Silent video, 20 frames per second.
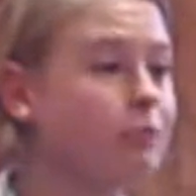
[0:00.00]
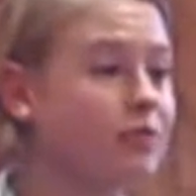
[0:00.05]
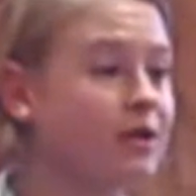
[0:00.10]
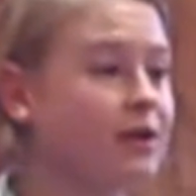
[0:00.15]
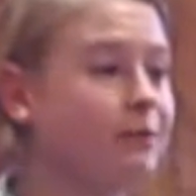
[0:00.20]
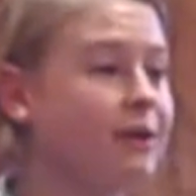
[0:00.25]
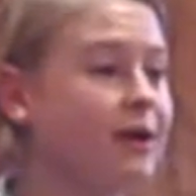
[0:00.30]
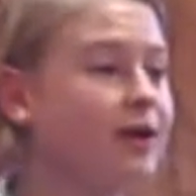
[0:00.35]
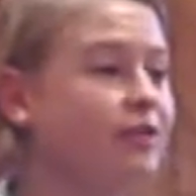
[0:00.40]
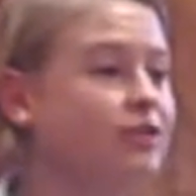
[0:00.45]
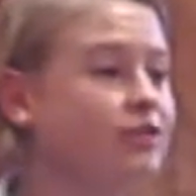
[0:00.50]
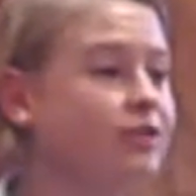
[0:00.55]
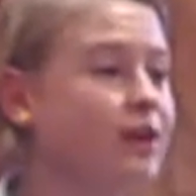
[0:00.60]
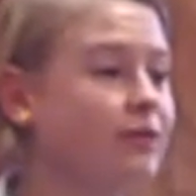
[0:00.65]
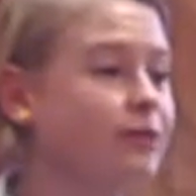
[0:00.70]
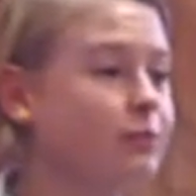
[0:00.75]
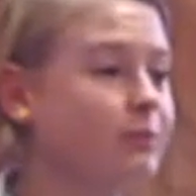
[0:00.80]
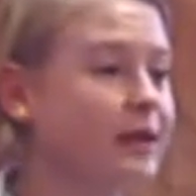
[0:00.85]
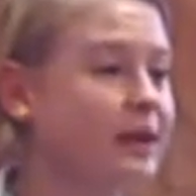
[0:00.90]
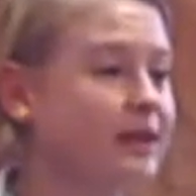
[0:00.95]
a pre-departure
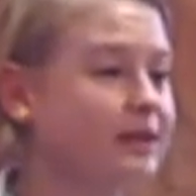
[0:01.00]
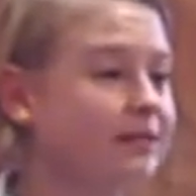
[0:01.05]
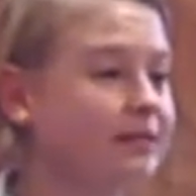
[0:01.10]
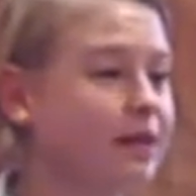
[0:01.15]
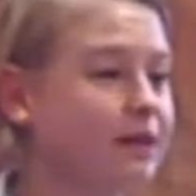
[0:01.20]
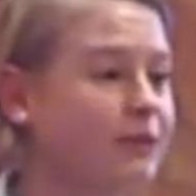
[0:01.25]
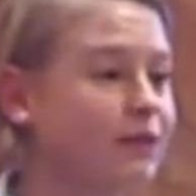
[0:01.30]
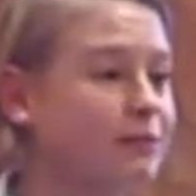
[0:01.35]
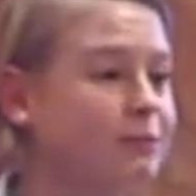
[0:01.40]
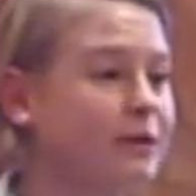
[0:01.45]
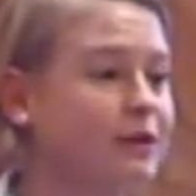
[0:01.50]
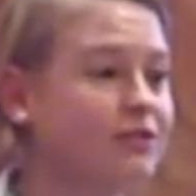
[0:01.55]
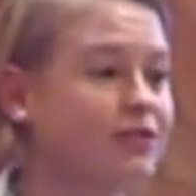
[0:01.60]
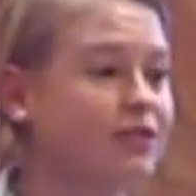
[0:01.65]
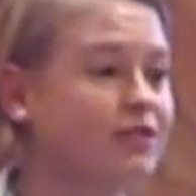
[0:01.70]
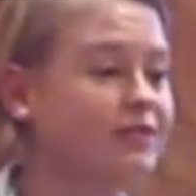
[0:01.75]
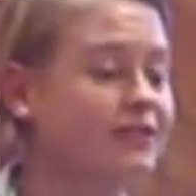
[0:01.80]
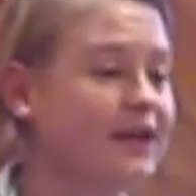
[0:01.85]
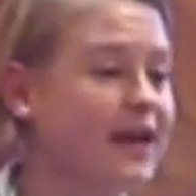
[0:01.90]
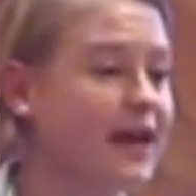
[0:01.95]
travel planning service, but
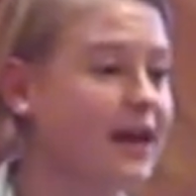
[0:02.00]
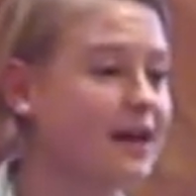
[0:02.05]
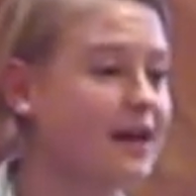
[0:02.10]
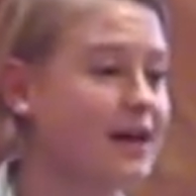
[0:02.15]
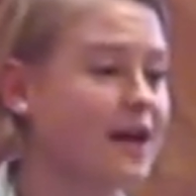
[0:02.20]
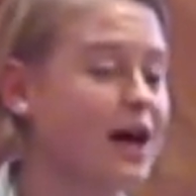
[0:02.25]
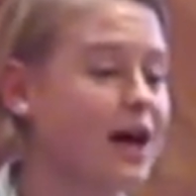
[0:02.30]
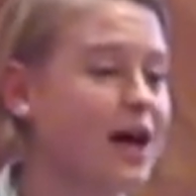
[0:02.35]
just today